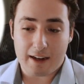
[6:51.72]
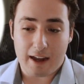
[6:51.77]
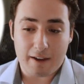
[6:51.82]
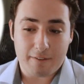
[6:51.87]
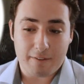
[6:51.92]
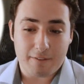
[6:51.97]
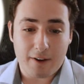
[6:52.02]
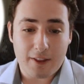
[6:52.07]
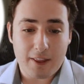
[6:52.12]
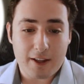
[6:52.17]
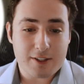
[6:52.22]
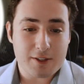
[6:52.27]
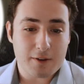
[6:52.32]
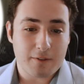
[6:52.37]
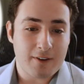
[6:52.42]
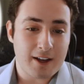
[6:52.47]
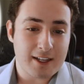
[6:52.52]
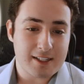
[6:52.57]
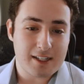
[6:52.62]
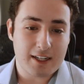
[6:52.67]
And I find that
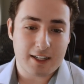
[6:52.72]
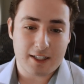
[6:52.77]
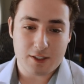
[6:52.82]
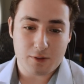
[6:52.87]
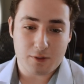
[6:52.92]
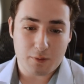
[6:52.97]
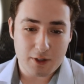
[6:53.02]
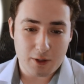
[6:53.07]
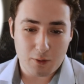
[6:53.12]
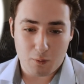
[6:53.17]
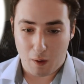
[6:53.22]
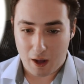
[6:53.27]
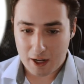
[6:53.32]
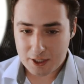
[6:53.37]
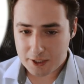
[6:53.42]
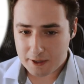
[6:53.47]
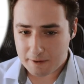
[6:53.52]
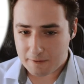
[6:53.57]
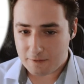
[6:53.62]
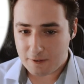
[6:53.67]
so fascinating, because when you
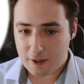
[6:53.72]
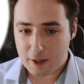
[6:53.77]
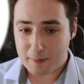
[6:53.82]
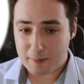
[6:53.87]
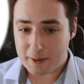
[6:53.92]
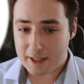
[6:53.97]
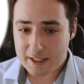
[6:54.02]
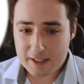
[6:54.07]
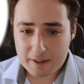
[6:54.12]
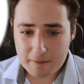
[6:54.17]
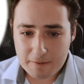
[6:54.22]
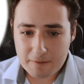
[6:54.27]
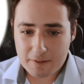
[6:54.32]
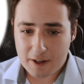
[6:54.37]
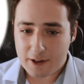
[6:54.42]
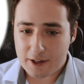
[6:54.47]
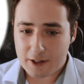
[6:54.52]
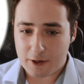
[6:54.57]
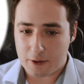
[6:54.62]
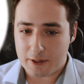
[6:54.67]
watch the film, it's a
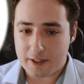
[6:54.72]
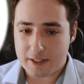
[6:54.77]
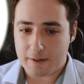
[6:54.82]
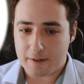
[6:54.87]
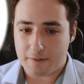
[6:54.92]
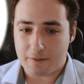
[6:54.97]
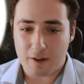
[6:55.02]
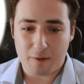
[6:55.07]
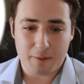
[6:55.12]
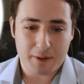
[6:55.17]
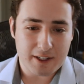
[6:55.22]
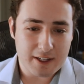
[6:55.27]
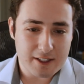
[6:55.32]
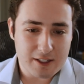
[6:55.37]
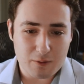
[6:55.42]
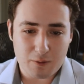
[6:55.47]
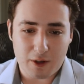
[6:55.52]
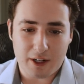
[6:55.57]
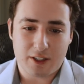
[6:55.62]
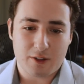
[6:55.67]
very cohesive film. It
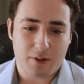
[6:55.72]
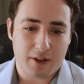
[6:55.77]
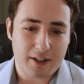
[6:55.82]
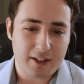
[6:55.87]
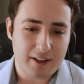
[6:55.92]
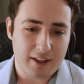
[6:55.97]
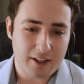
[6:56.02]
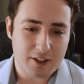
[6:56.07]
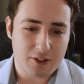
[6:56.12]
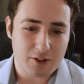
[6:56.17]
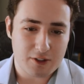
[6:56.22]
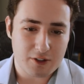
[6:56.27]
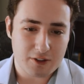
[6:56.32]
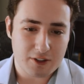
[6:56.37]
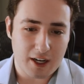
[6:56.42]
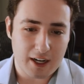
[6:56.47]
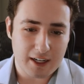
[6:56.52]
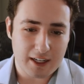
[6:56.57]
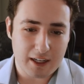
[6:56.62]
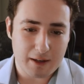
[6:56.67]
doesn't run into any of the issues
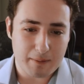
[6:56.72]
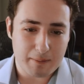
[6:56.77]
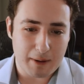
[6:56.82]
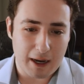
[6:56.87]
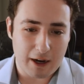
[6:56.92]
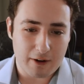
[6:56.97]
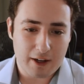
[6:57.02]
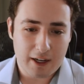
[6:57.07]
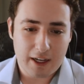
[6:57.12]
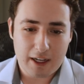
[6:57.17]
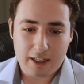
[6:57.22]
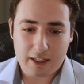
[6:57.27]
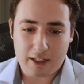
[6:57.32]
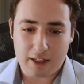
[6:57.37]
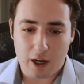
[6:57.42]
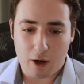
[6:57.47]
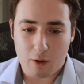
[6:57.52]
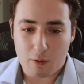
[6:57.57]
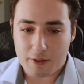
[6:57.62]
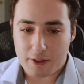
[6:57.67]
you're talking about.
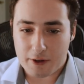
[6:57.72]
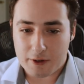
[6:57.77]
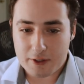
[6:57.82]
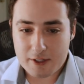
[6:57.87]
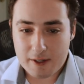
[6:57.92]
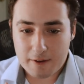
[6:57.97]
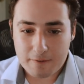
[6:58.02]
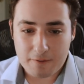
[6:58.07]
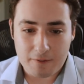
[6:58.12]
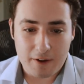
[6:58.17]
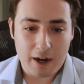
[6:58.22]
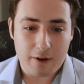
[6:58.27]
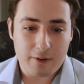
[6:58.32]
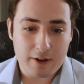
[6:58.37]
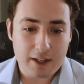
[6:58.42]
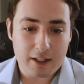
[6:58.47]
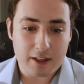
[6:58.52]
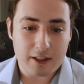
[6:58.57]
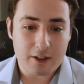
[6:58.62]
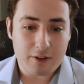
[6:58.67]
You know, there's a
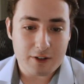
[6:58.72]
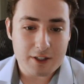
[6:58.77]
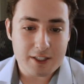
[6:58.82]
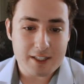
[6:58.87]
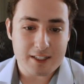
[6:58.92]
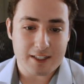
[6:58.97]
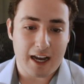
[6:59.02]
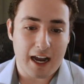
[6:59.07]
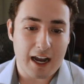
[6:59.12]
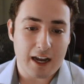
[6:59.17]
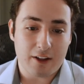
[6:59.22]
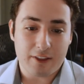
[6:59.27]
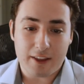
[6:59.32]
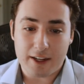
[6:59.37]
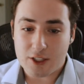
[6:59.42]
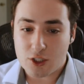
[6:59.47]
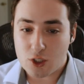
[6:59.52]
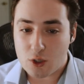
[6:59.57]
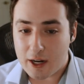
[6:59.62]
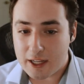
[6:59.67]
very clear style
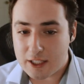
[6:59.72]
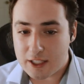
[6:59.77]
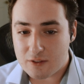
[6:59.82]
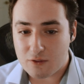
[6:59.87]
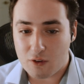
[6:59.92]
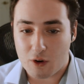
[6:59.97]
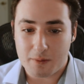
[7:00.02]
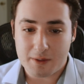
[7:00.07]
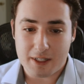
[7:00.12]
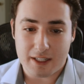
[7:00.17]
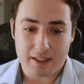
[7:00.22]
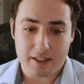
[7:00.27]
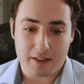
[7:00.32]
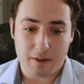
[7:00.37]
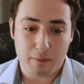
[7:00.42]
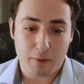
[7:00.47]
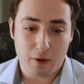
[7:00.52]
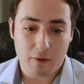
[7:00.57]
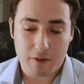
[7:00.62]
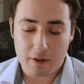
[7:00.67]
that transforms as
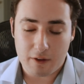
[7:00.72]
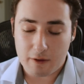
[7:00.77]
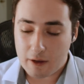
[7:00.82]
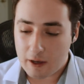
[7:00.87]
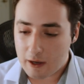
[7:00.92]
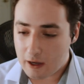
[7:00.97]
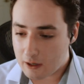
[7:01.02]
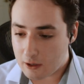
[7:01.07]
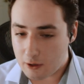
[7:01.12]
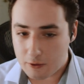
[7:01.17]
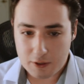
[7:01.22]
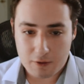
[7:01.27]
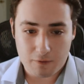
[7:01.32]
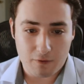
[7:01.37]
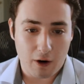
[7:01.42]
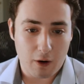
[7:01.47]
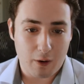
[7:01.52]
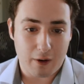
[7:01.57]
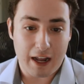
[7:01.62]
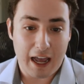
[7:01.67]
the movie goes
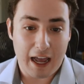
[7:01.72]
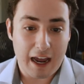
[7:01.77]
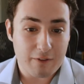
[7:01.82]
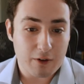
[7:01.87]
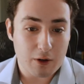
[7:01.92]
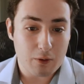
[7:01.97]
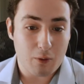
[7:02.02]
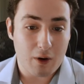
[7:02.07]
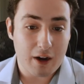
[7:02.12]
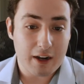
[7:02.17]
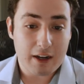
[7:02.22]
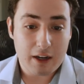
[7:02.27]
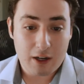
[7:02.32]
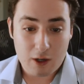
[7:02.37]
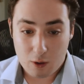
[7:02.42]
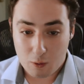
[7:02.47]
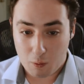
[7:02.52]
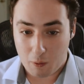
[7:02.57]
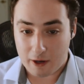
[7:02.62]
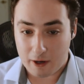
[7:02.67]
forward. Everyone
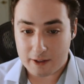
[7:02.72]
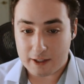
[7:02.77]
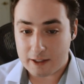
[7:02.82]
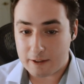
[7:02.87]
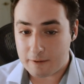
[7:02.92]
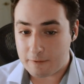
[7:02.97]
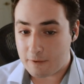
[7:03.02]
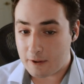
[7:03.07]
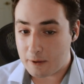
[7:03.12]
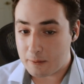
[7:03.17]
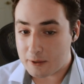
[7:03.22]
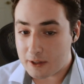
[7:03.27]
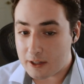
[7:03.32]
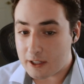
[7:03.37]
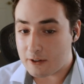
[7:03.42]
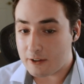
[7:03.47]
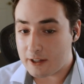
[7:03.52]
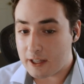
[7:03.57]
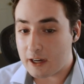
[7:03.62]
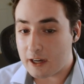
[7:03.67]
who worked on the film
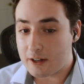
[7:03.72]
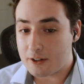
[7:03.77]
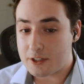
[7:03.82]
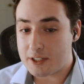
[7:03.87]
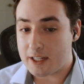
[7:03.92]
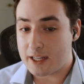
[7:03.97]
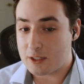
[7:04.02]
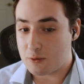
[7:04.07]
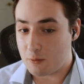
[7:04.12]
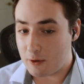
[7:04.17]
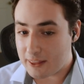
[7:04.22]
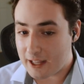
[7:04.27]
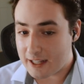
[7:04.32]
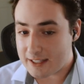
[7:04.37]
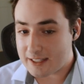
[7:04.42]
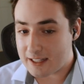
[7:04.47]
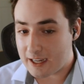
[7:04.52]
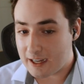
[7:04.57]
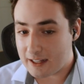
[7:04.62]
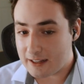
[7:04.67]
clearly understands what
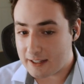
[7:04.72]
that